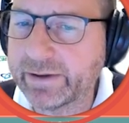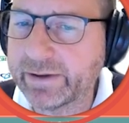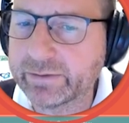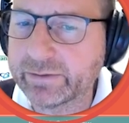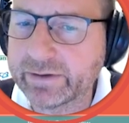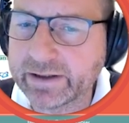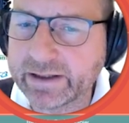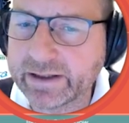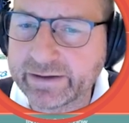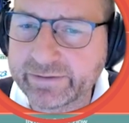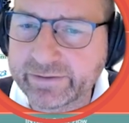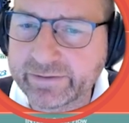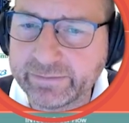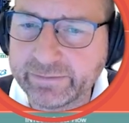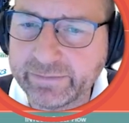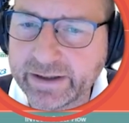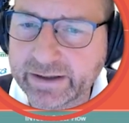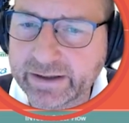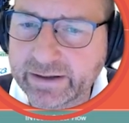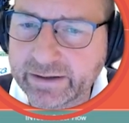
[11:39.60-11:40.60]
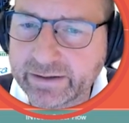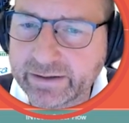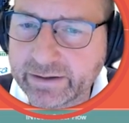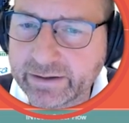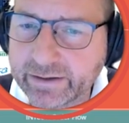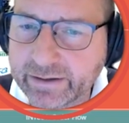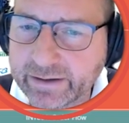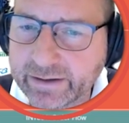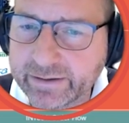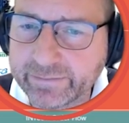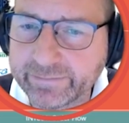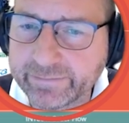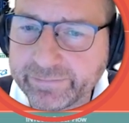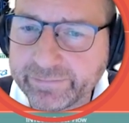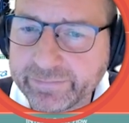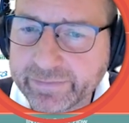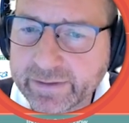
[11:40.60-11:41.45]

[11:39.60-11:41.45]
about the custom metadata.